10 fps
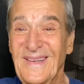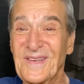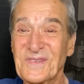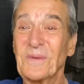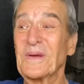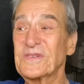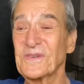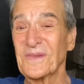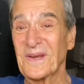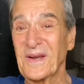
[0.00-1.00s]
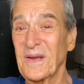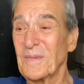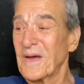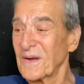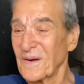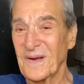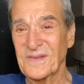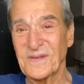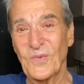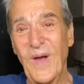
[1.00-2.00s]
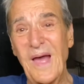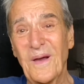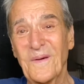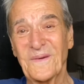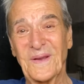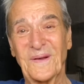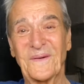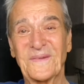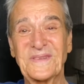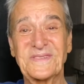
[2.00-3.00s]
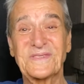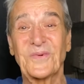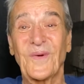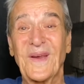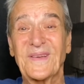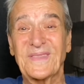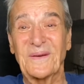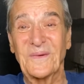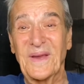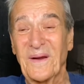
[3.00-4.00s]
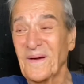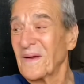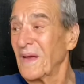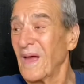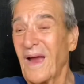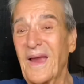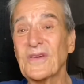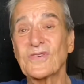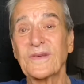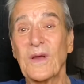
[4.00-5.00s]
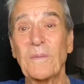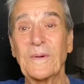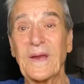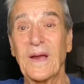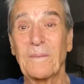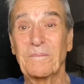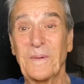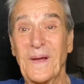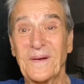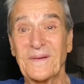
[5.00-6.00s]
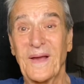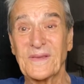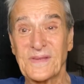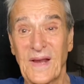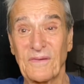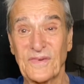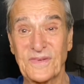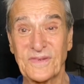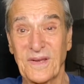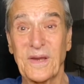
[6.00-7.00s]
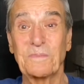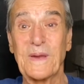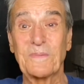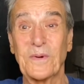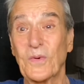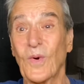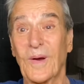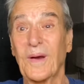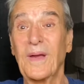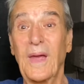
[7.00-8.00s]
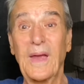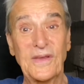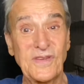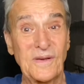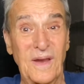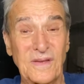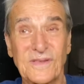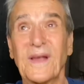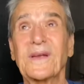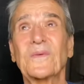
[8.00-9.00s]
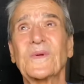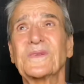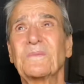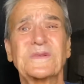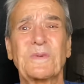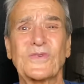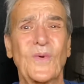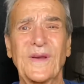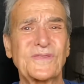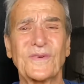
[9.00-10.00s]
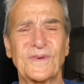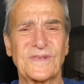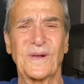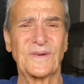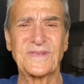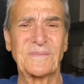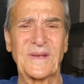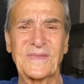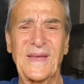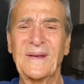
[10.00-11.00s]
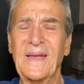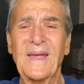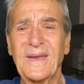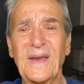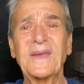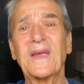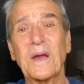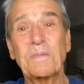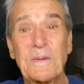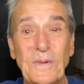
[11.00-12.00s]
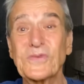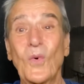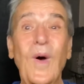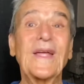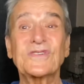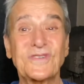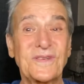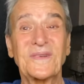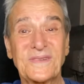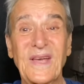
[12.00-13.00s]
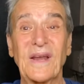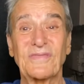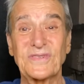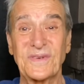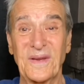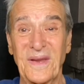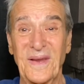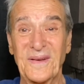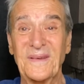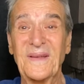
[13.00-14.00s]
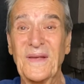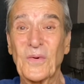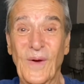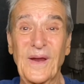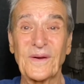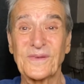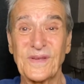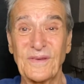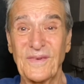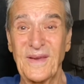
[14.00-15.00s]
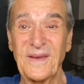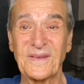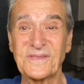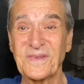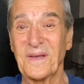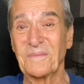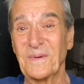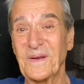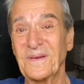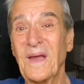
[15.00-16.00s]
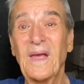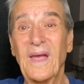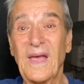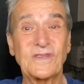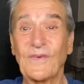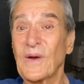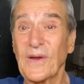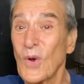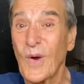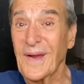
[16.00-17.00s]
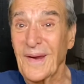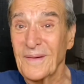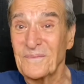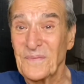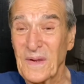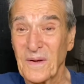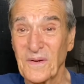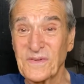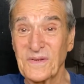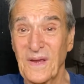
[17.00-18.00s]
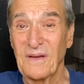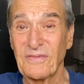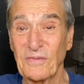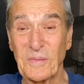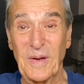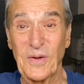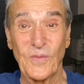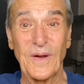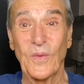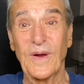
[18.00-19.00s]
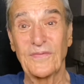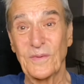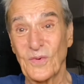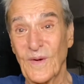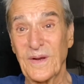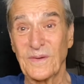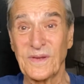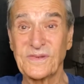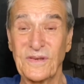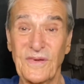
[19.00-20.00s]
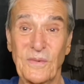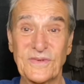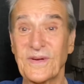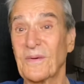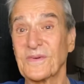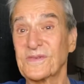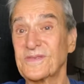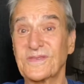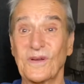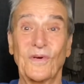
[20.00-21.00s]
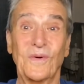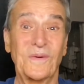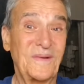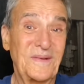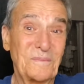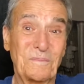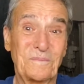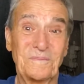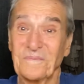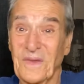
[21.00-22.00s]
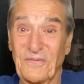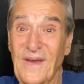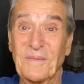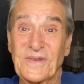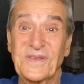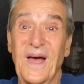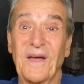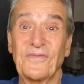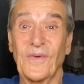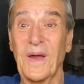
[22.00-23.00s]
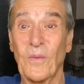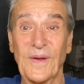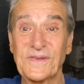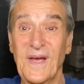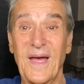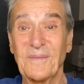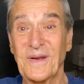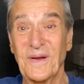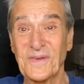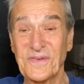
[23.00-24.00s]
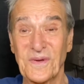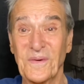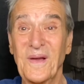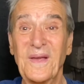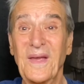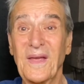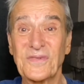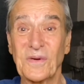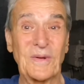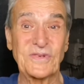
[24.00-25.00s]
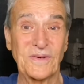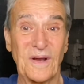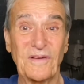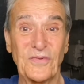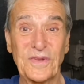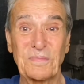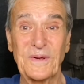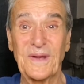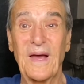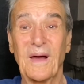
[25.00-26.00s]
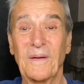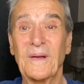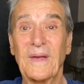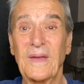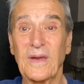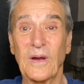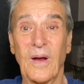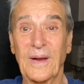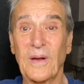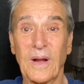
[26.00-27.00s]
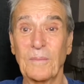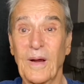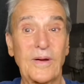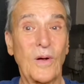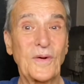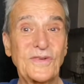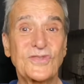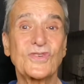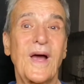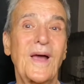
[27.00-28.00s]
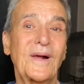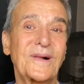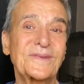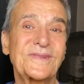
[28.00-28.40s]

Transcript: So much so that I come out here and I said, wow, you know, well, this is great that we are actually opening up on, on television to get people who are, he said, he's like, what, must be 22 years old or something like that. Getting young people to watch television again, regular TV has uh, been, it's very annoying, you know, to everybody run away from the radio and the TV, which I was so famous on for, at one time and also so much in love with. But now, you know, I call it Marconi's Child.